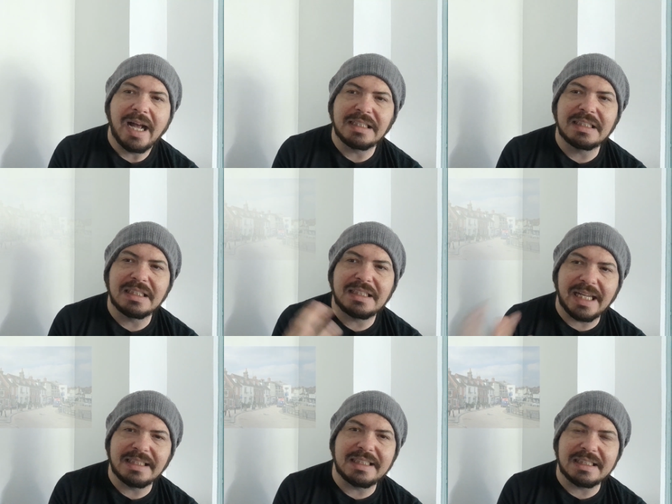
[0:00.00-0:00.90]
as in the
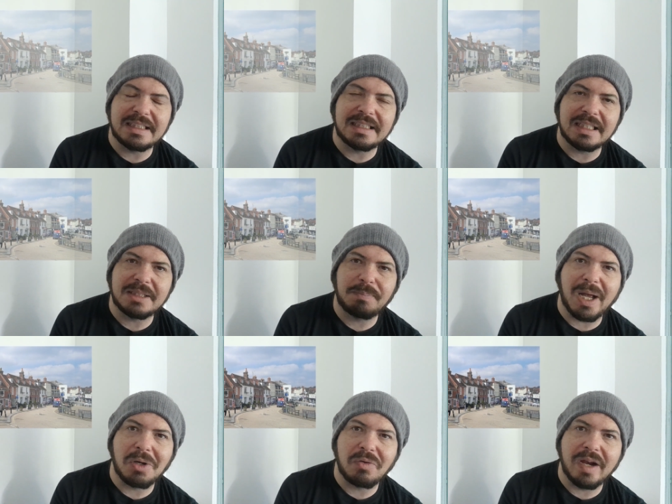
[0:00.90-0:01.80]
1066
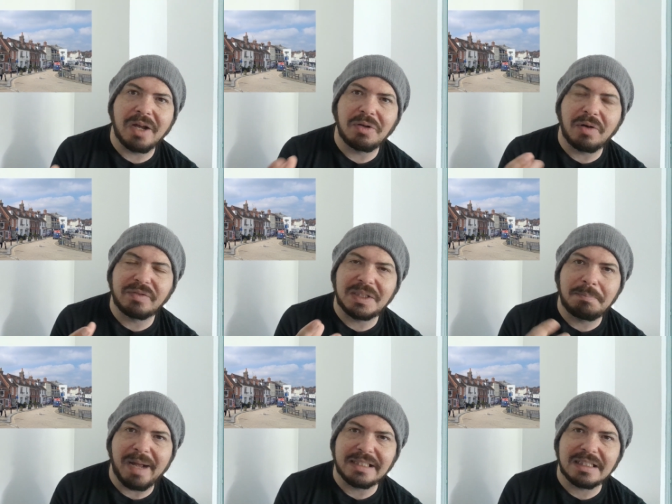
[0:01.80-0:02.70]
battleground and obviously
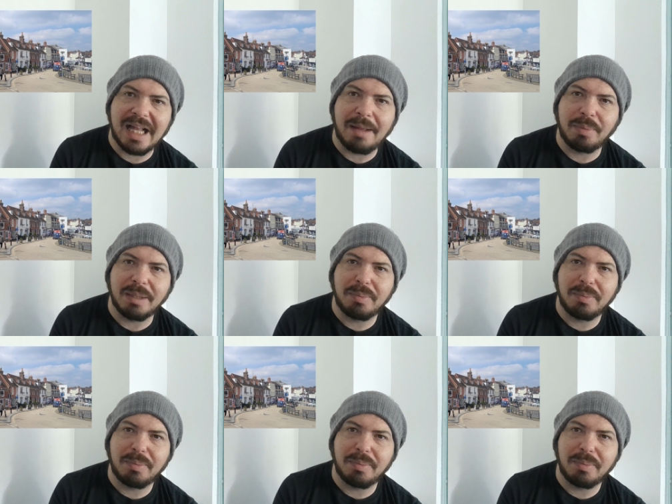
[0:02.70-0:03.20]
Battle Abbey.